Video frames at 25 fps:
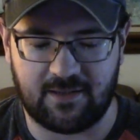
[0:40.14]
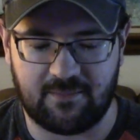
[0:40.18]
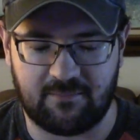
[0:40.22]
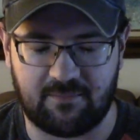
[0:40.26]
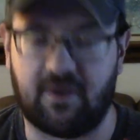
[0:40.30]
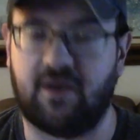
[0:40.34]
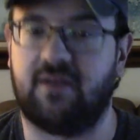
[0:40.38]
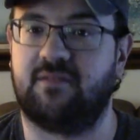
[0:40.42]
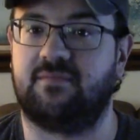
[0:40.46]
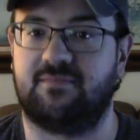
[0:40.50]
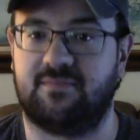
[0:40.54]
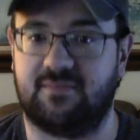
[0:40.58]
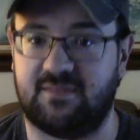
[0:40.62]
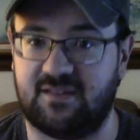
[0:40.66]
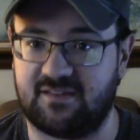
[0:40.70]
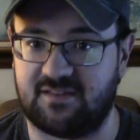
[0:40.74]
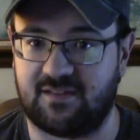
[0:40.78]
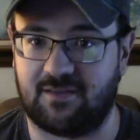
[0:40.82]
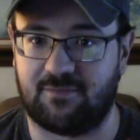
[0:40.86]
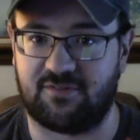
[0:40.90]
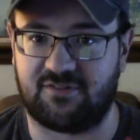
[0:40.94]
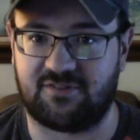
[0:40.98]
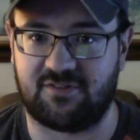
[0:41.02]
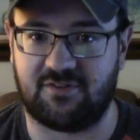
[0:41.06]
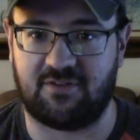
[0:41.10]
But this
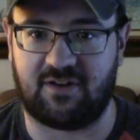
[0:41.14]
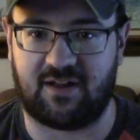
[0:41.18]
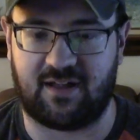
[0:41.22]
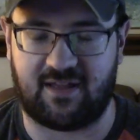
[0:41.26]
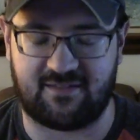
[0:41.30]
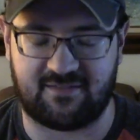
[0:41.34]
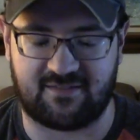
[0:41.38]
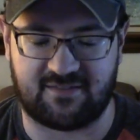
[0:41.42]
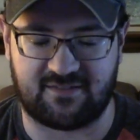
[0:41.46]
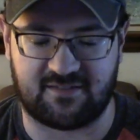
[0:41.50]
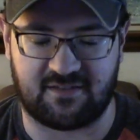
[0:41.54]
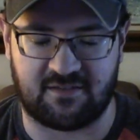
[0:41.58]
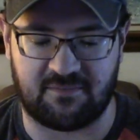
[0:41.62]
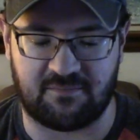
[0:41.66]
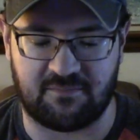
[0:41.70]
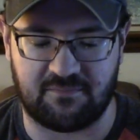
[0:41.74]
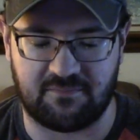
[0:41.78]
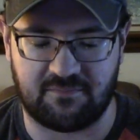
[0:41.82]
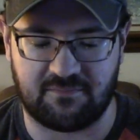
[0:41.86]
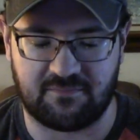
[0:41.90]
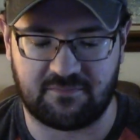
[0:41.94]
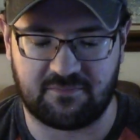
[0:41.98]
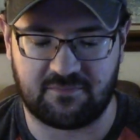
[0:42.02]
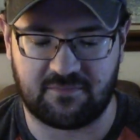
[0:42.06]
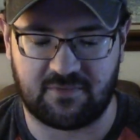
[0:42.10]
episode had
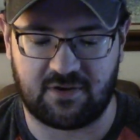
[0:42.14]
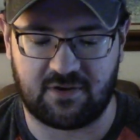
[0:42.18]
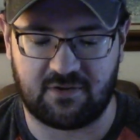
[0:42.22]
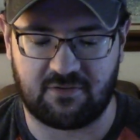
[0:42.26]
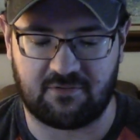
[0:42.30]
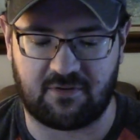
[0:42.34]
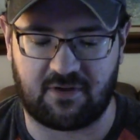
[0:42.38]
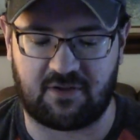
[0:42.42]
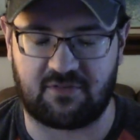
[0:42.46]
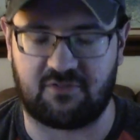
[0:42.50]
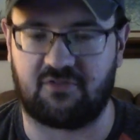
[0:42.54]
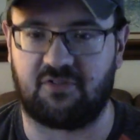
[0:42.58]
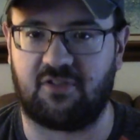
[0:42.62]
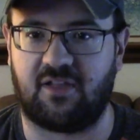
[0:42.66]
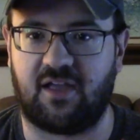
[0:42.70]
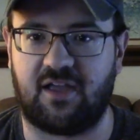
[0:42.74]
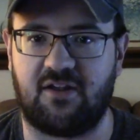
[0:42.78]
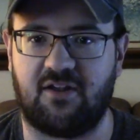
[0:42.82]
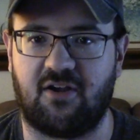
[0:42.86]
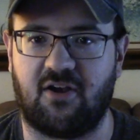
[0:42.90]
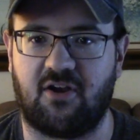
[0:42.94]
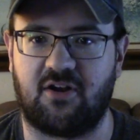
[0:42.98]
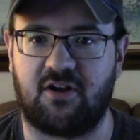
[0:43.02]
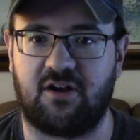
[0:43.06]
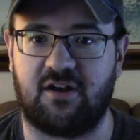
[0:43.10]
some rather
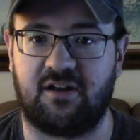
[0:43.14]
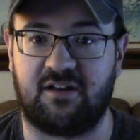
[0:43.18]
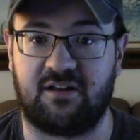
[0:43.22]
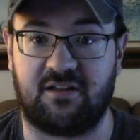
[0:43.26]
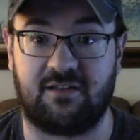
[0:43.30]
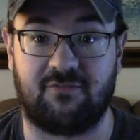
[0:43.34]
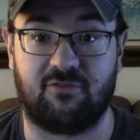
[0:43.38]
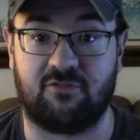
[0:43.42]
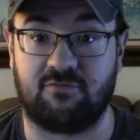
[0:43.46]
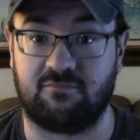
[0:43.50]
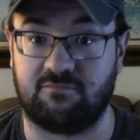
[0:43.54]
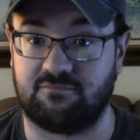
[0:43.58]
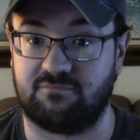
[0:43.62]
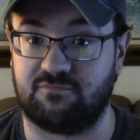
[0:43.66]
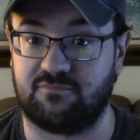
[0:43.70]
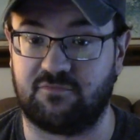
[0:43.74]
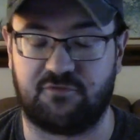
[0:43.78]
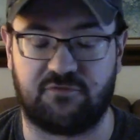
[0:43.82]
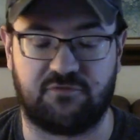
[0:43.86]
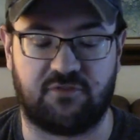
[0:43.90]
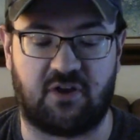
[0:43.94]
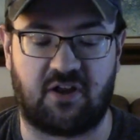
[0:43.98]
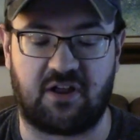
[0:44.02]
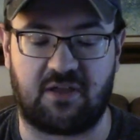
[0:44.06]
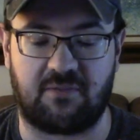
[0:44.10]
lighthearted and even
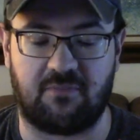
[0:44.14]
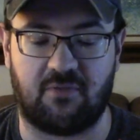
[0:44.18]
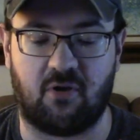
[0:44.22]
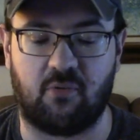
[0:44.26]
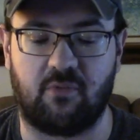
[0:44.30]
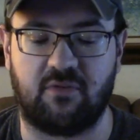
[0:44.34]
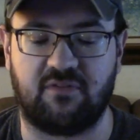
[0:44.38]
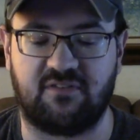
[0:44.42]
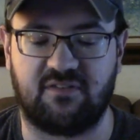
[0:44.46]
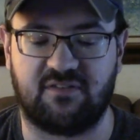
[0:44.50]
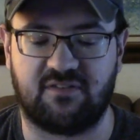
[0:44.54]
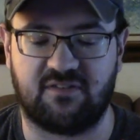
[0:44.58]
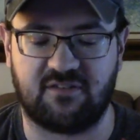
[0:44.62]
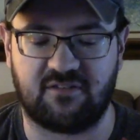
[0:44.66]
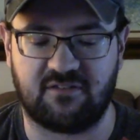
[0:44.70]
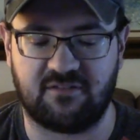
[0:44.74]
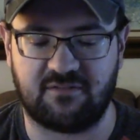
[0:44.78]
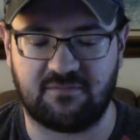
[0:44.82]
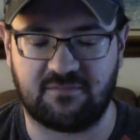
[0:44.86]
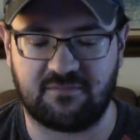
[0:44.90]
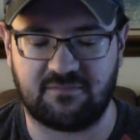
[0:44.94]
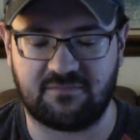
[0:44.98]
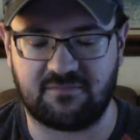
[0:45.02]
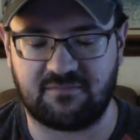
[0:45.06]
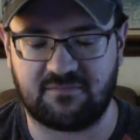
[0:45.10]
funny moments.
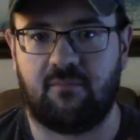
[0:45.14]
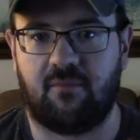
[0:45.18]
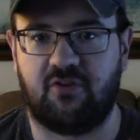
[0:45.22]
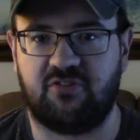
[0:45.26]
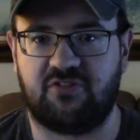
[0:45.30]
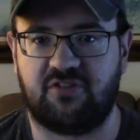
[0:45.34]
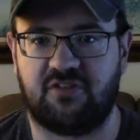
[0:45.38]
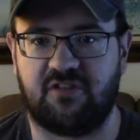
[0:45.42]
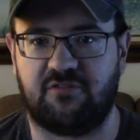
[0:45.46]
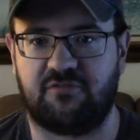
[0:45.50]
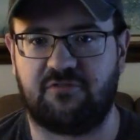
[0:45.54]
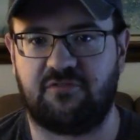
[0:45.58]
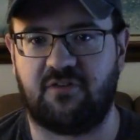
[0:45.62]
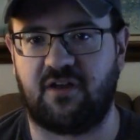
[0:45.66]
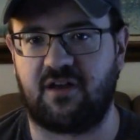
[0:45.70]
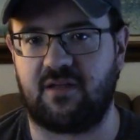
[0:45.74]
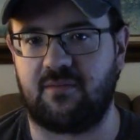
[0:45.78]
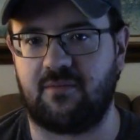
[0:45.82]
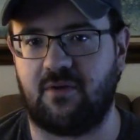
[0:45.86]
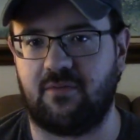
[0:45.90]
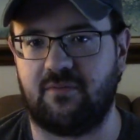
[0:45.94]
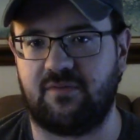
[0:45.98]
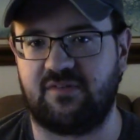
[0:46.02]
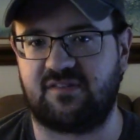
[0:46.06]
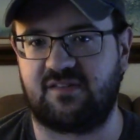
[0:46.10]
Most of the funny
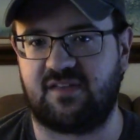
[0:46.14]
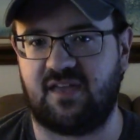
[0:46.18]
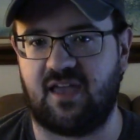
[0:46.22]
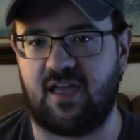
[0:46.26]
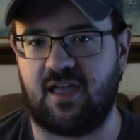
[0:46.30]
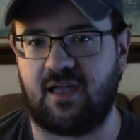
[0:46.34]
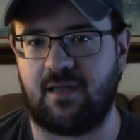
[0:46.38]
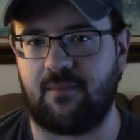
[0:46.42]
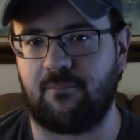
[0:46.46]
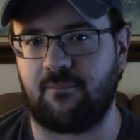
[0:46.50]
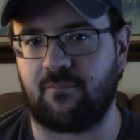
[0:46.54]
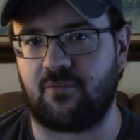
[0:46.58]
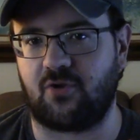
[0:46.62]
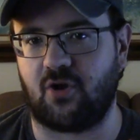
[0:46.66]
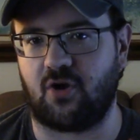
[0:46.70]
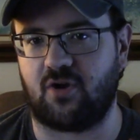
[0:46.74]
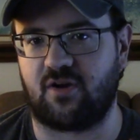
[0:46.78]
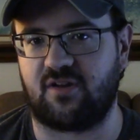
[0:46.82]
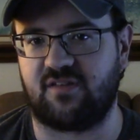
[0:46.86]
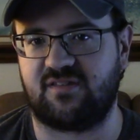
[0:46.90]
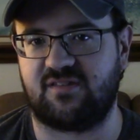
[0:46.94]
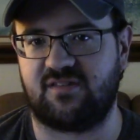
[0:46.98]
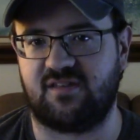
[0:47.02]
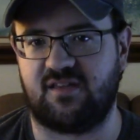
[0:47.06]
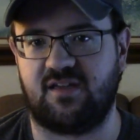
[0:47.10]
moments came
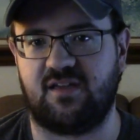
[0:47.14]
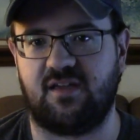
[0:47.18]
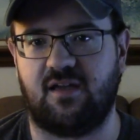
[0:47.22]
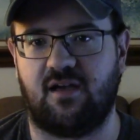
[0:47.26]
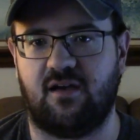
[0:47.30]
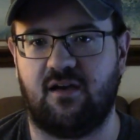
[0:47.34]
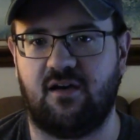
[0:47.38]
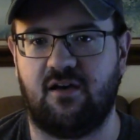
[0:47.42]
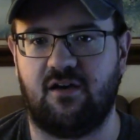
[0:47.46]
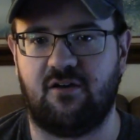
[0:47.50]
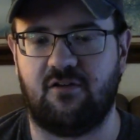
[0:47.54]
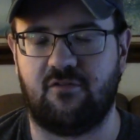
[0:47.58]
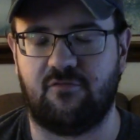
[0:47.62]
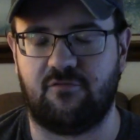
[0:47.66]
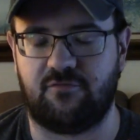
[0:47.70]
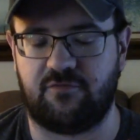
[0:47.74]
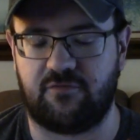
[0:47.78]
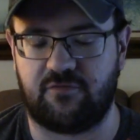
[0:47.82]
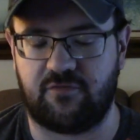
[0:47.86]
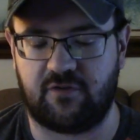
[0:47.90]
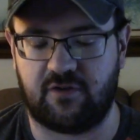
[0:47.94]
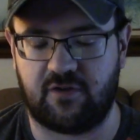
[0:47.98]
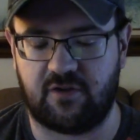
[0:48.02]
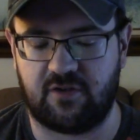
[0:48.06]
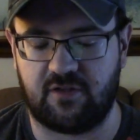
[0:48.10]
courtesy
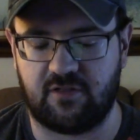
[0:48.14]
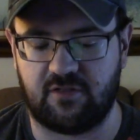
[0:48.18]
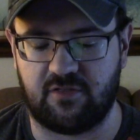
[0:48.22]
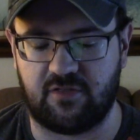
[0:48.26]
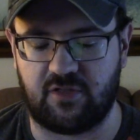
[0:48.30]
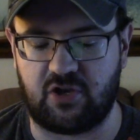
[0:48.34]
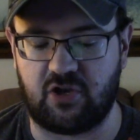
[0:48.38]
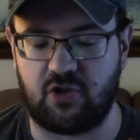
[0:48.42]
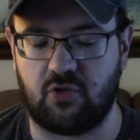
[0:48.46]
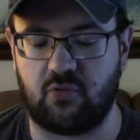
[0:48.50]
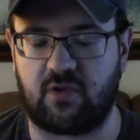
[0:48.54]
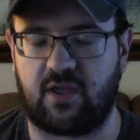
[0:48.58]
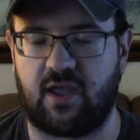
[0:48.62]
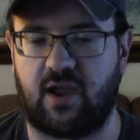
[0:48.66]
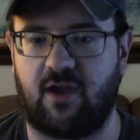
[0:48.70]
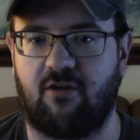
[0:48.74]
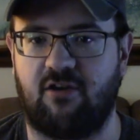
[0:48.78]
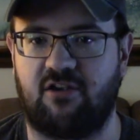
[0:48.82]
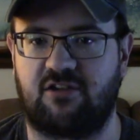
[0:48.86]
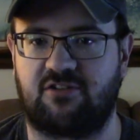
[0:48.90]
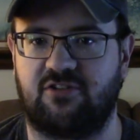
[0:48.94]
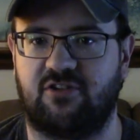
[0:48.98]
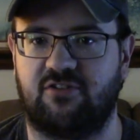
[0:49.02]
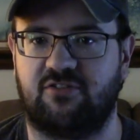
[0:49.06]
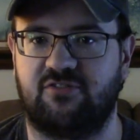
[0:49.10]
of the new
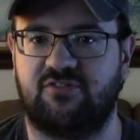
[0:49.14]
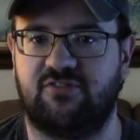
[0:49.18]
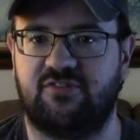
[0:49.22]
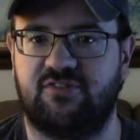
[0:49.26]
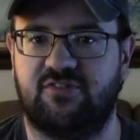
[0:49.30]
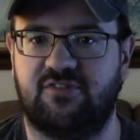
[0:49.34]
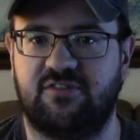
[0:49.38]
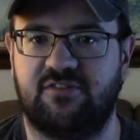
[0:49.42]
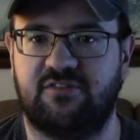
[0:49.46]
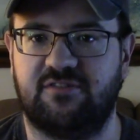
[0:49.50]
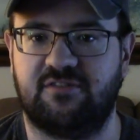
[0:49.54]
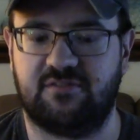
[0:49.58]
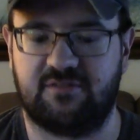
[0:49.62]
characters.